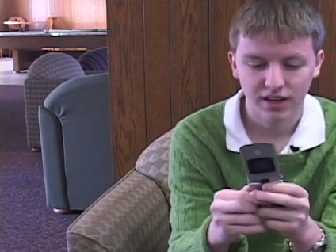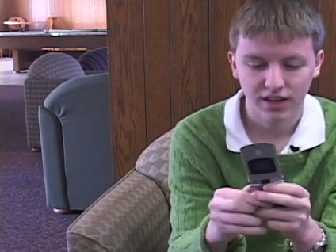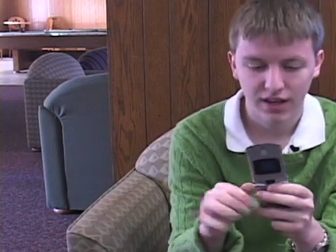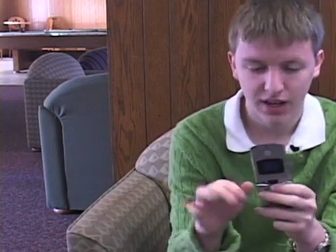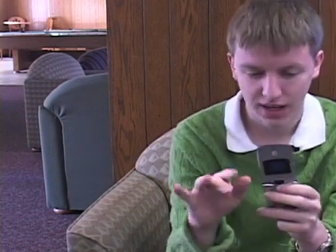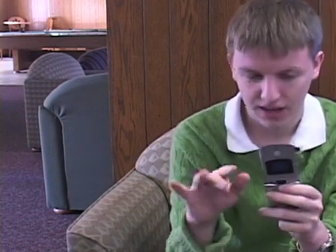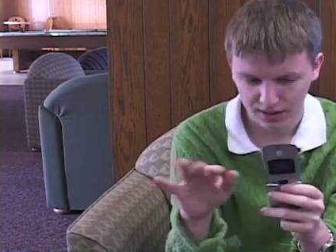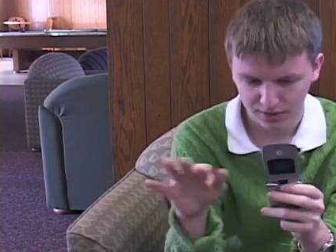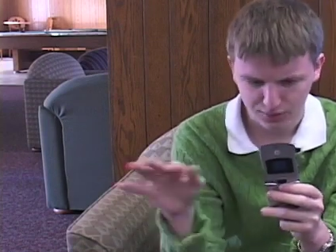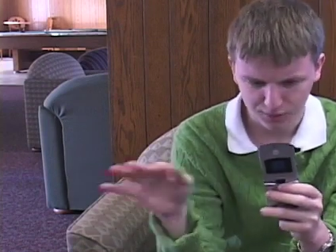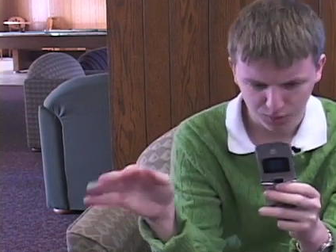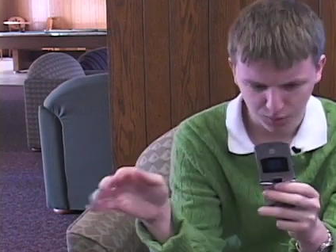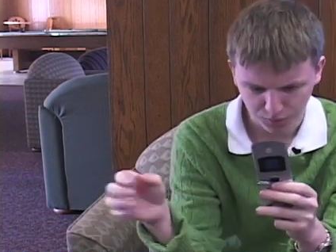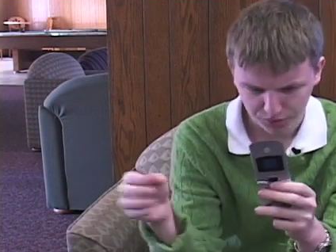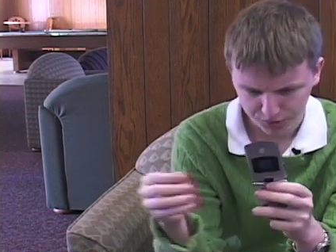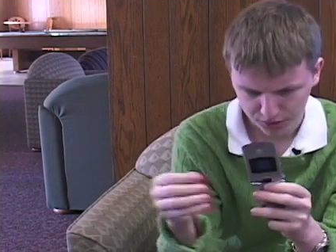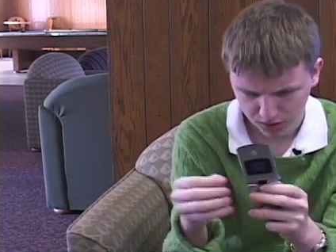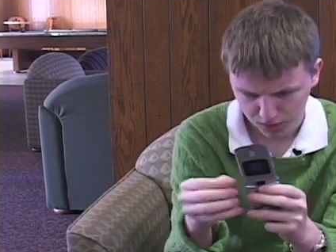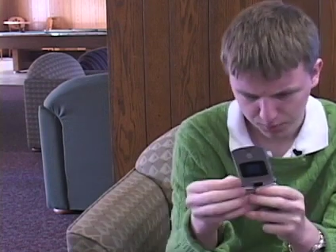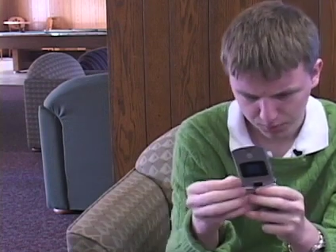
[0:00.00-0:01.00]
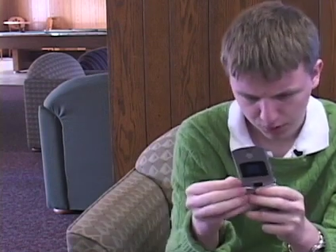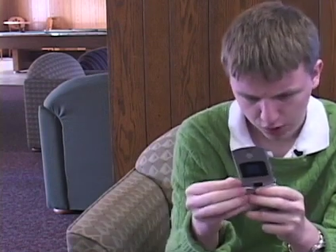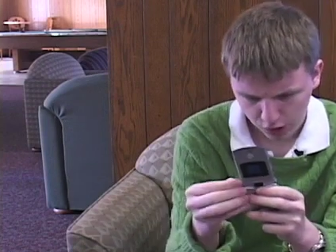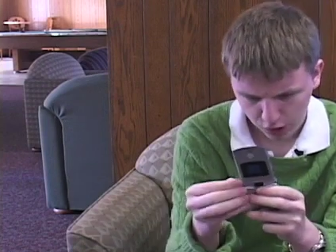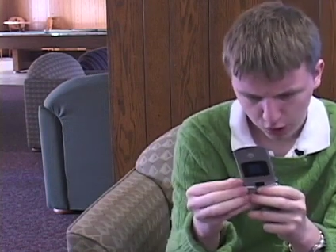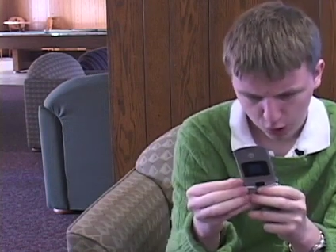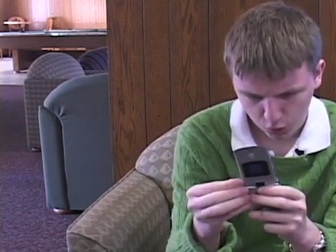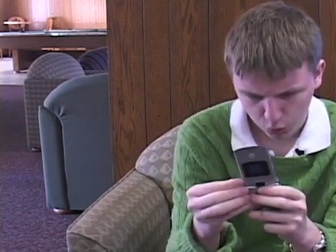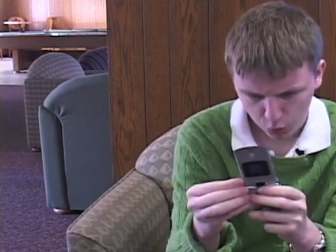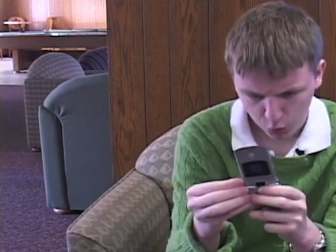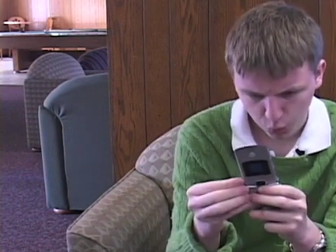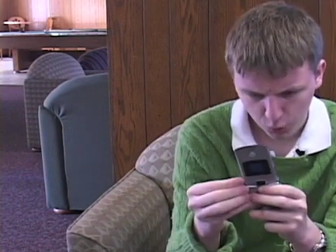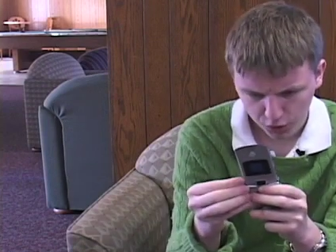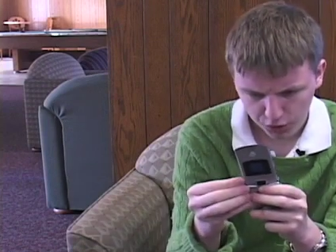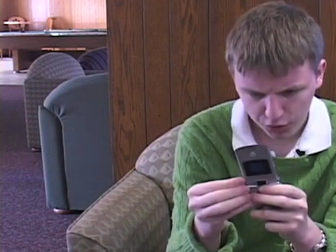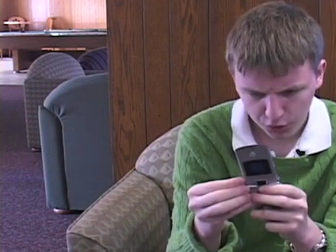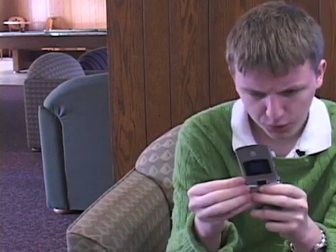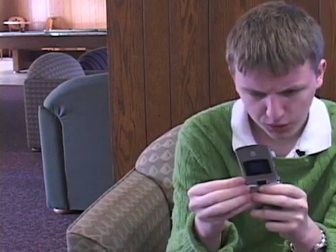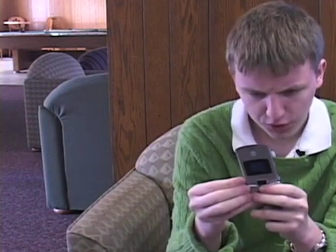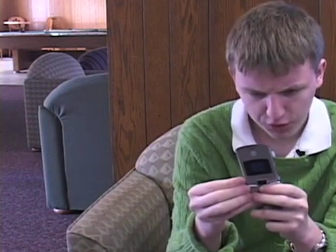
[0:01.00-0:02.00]
At Film Snob, what
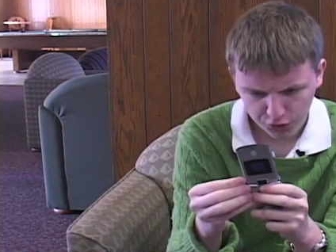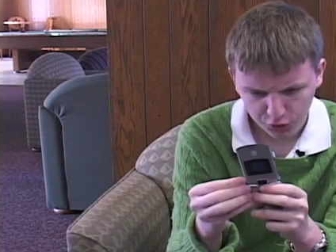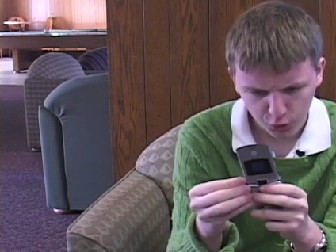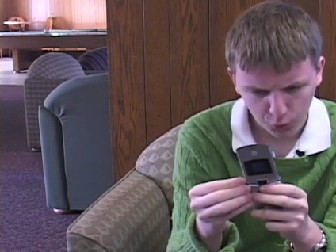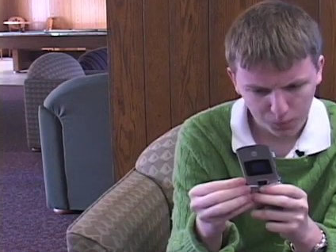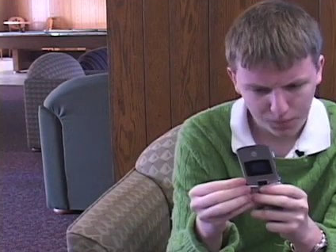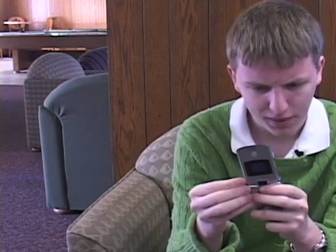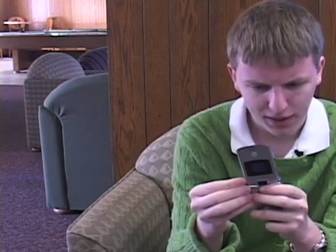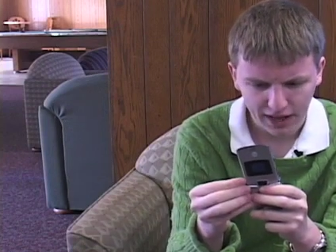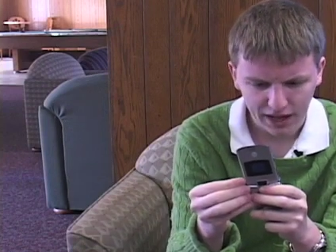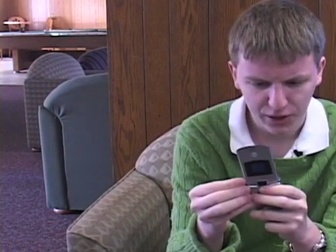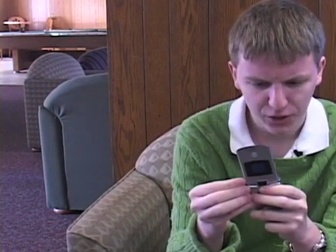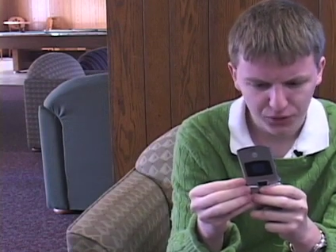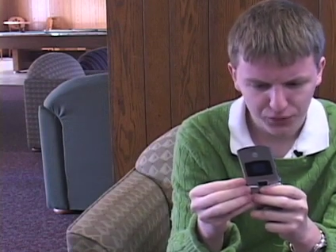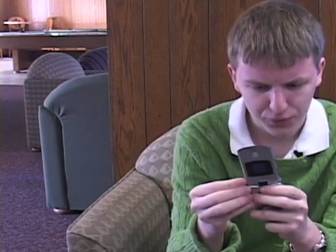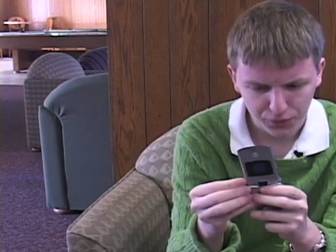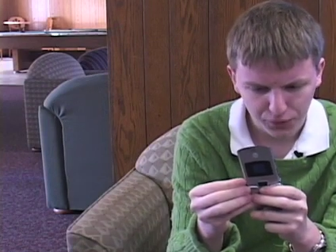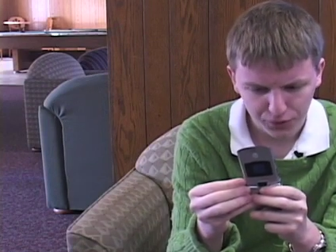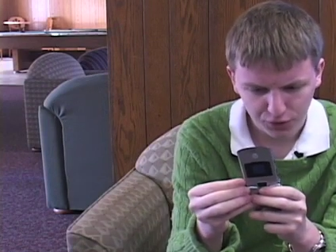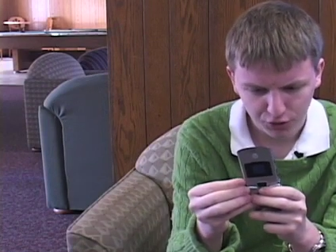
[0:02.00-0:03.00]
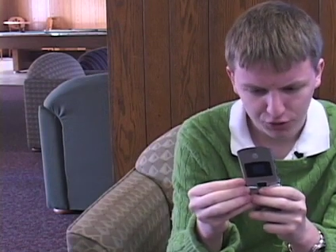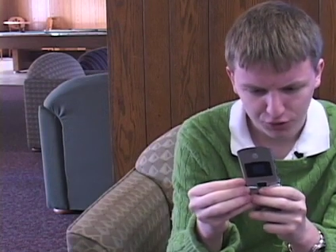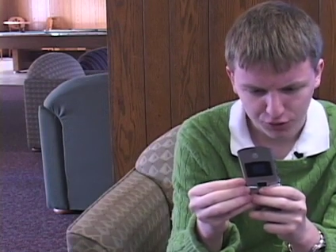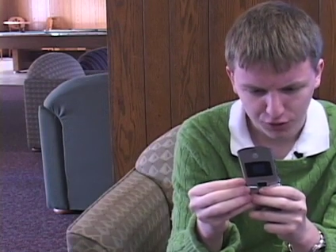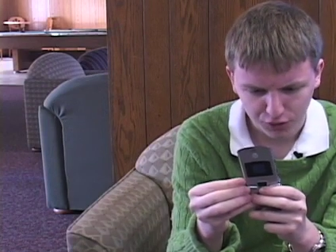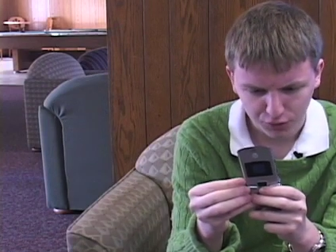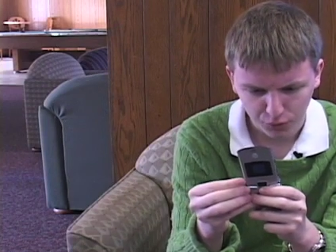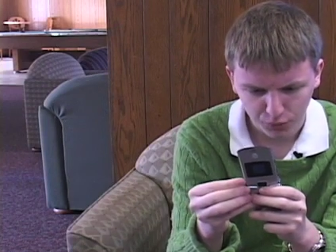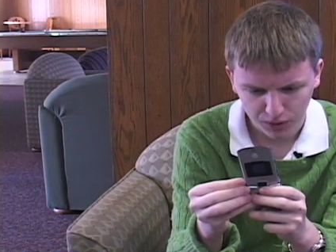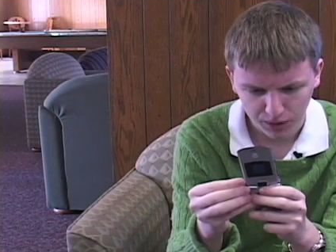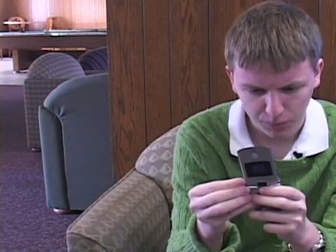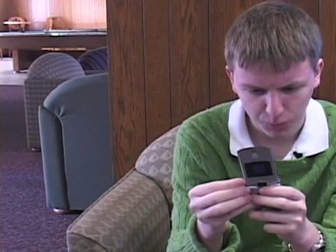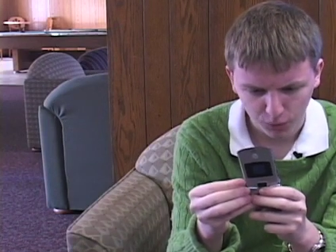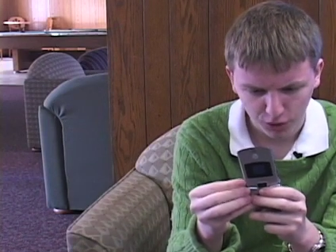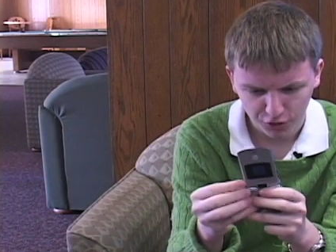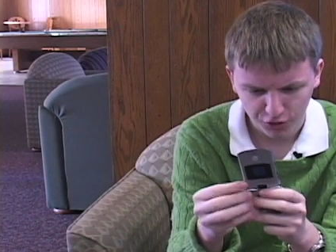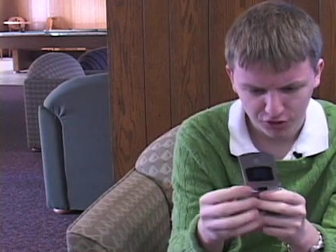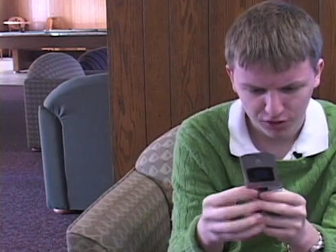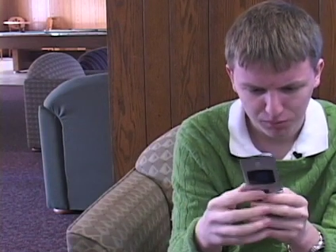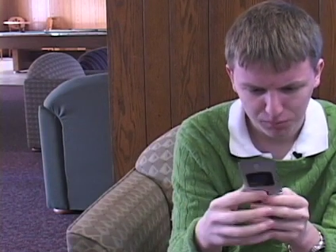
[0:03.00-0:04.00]
do I do when my house phone goes off when I'm
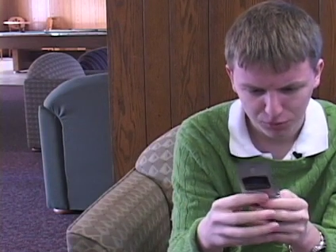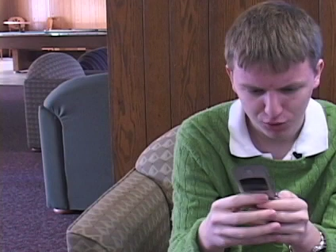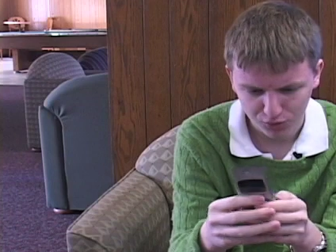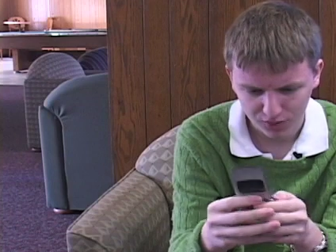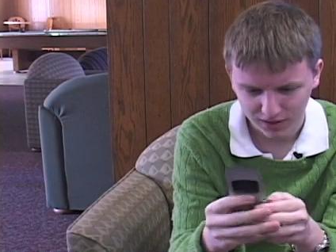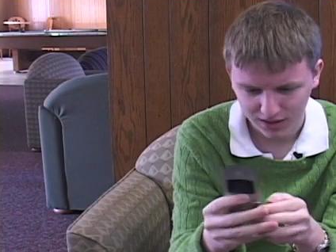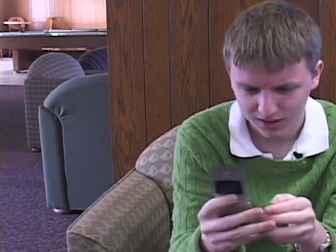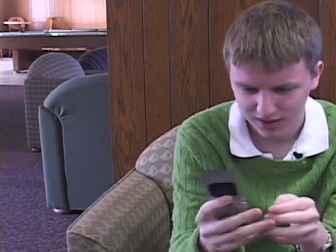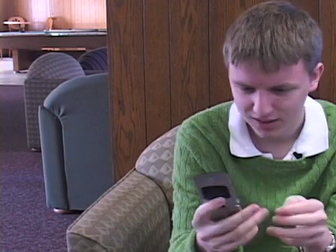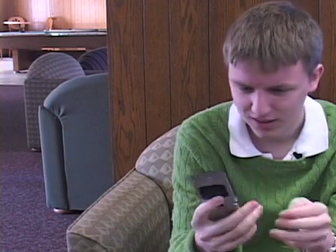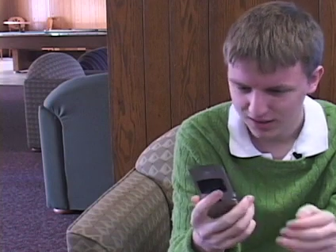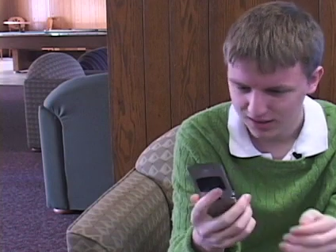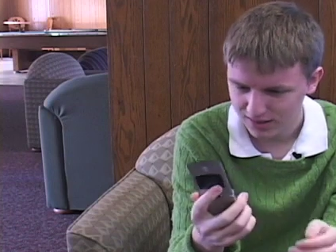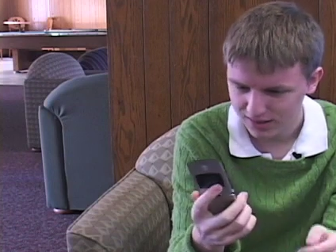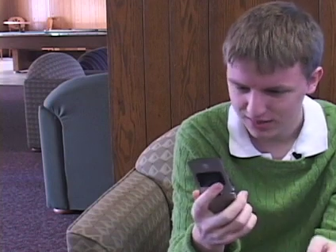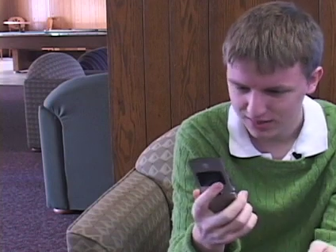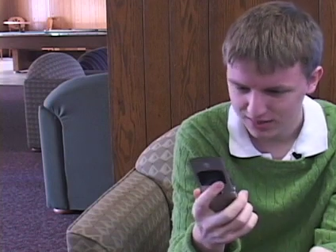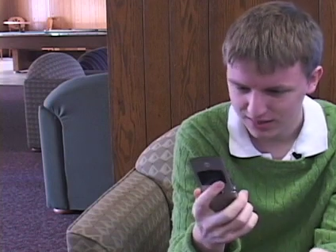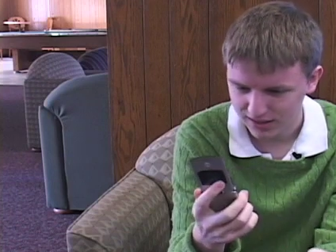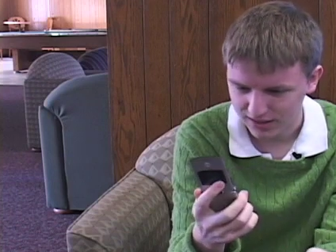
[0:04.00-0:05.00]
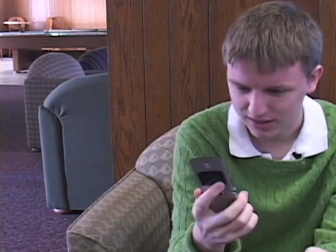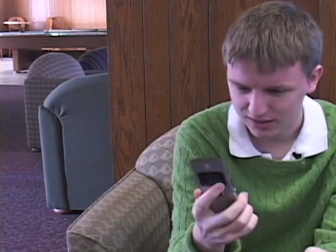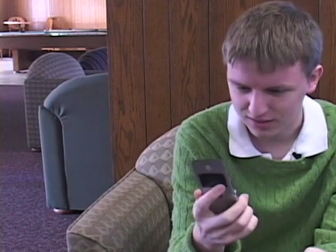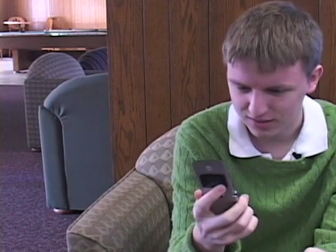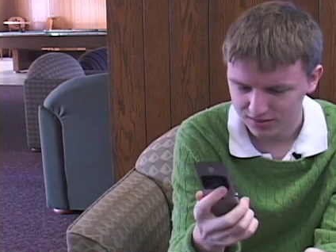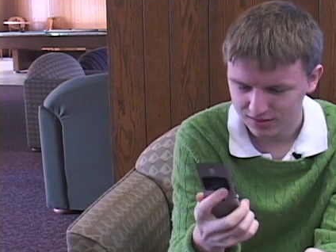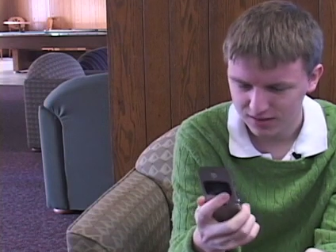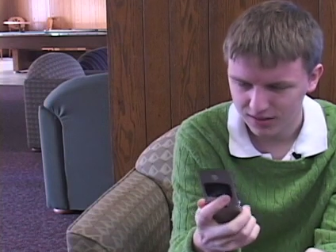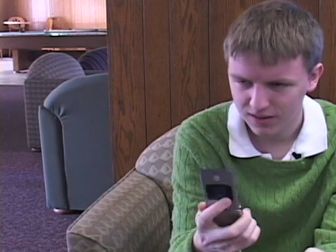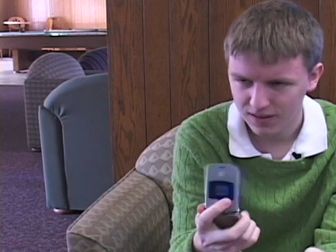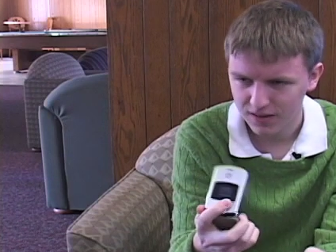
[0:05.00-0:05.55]
watching a movie? Thanks.